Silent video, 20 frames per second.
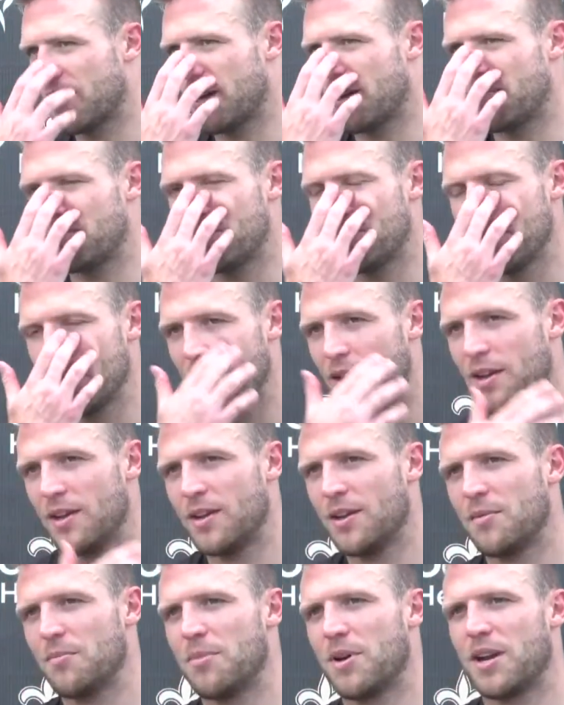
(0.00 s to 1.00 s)
Um,
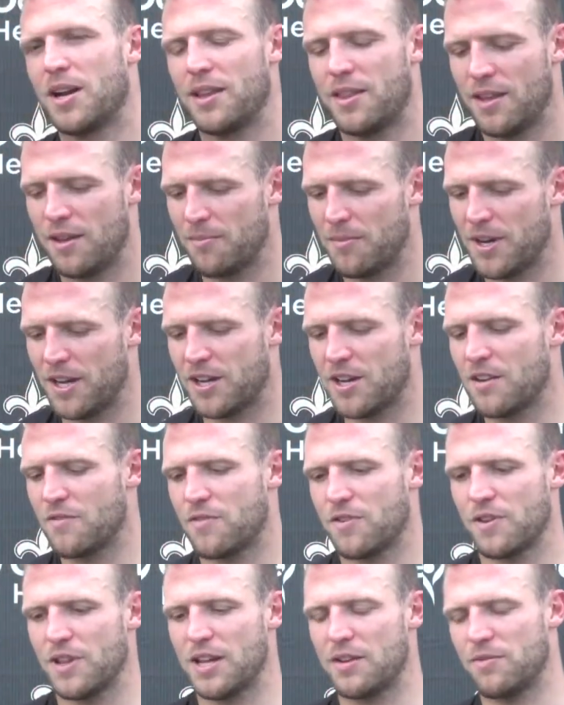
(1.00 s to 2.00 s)
but I think my
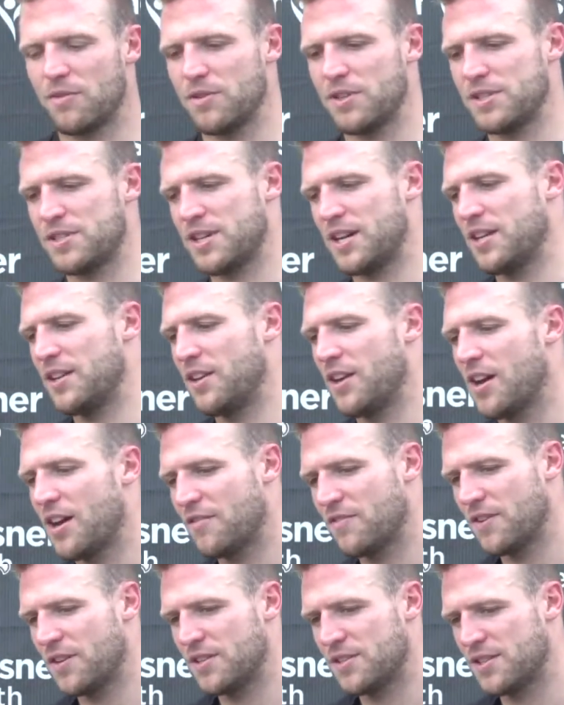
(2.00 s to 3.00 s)
comfort level inside the
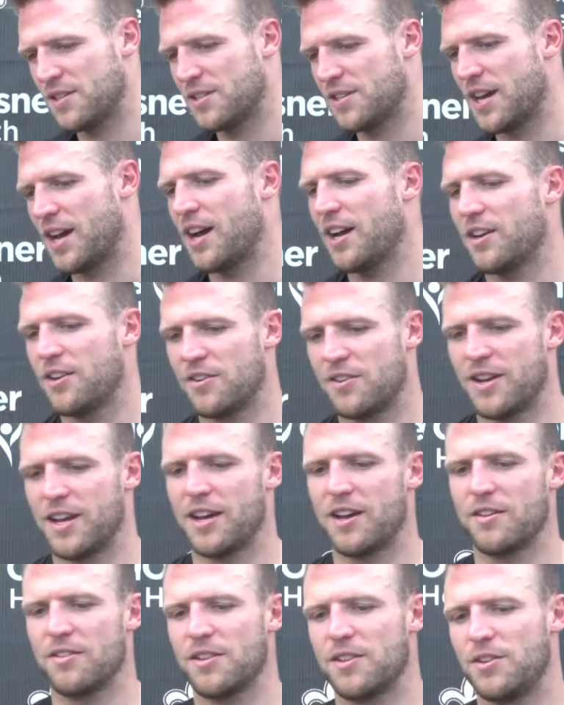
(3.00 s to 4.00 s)
offense is higher
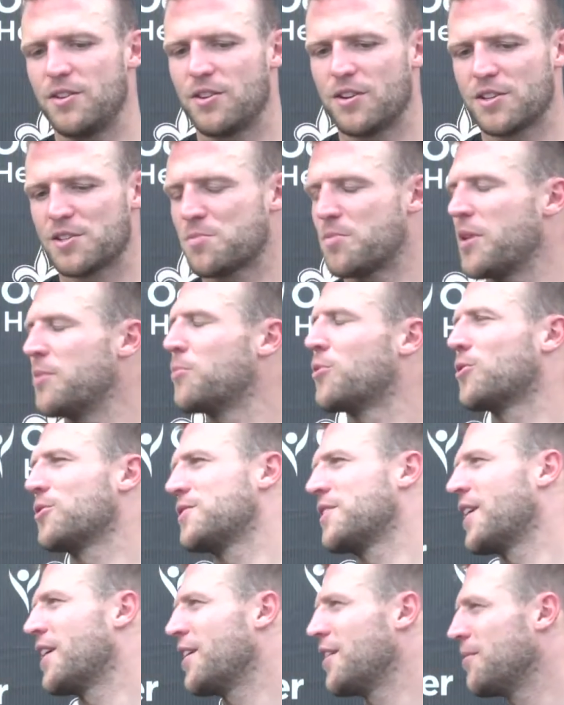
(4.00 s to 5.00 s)
now that you can spend
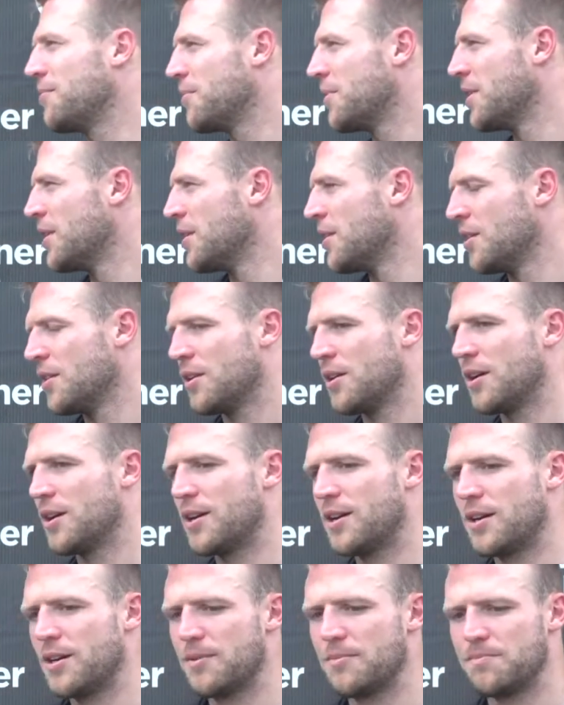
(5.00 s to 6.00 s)
more time
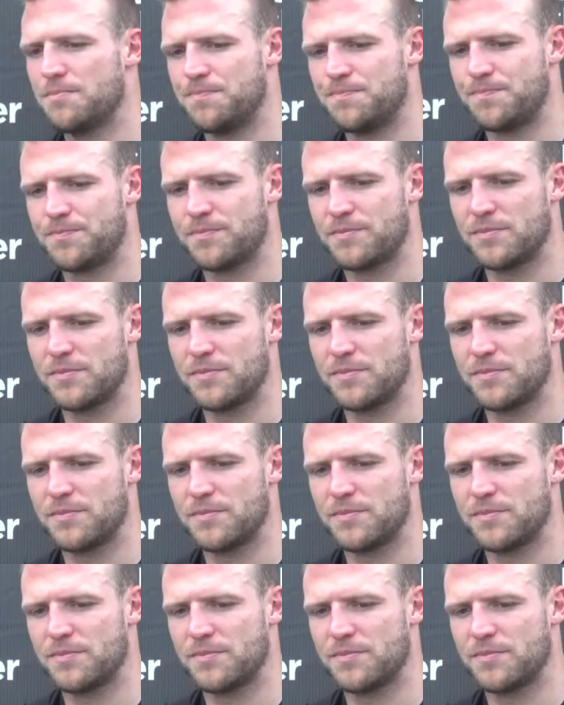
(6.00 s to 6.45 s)
um,